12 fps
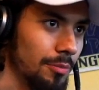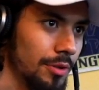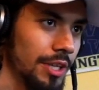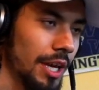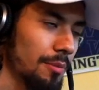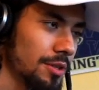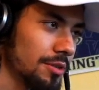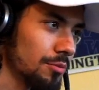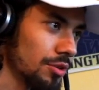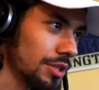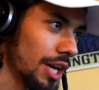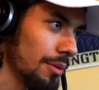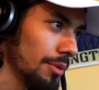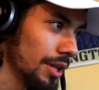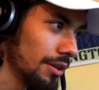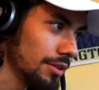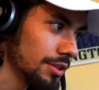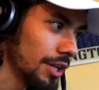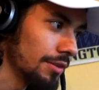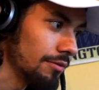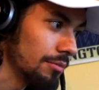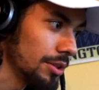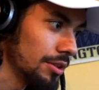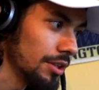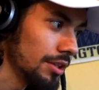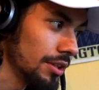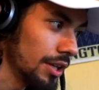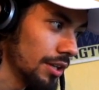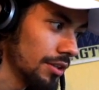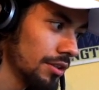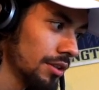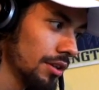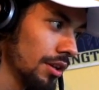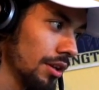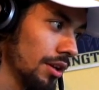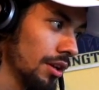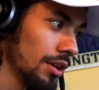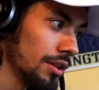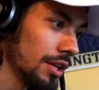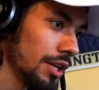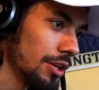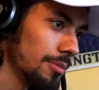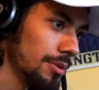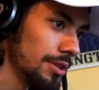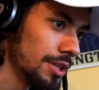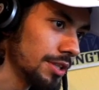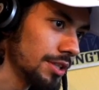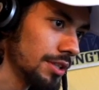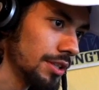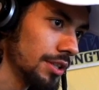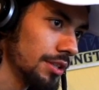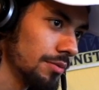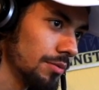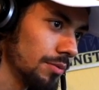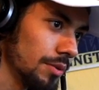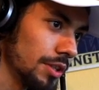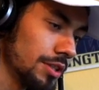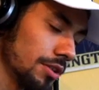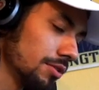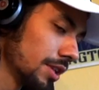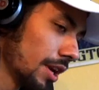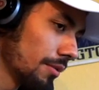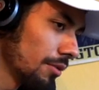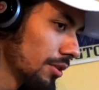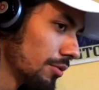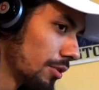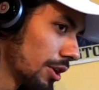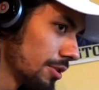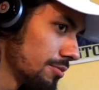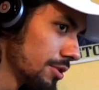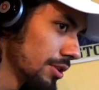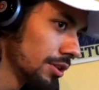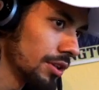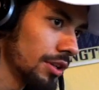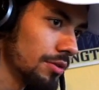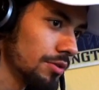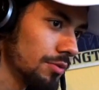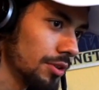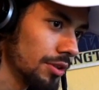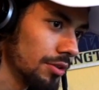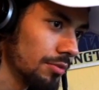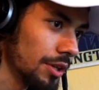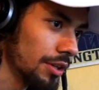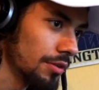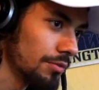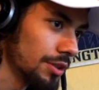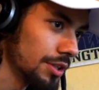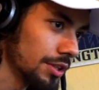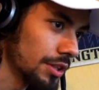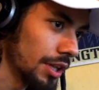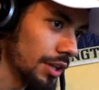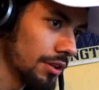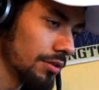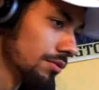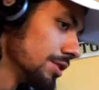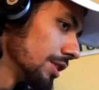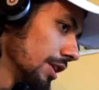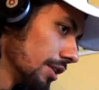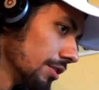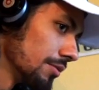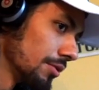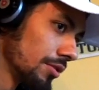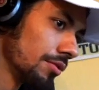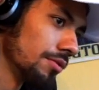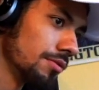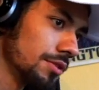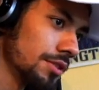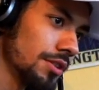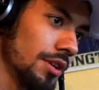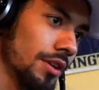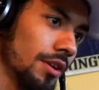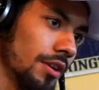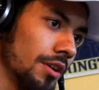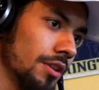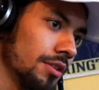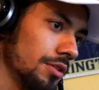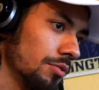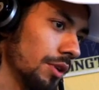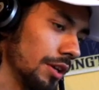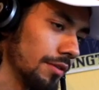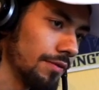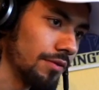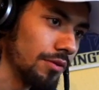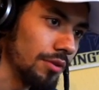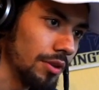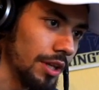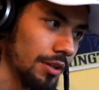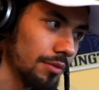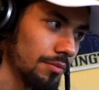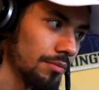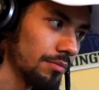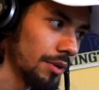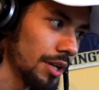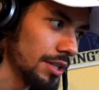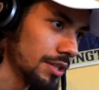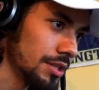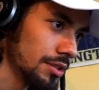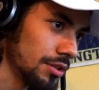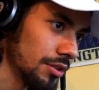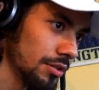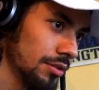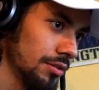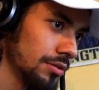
he gave me some more time, and that was kind of a big thing that hit me because it shows that he really wanted me, and he was willing to wait and risk like losing other recruits to wait for like my decision.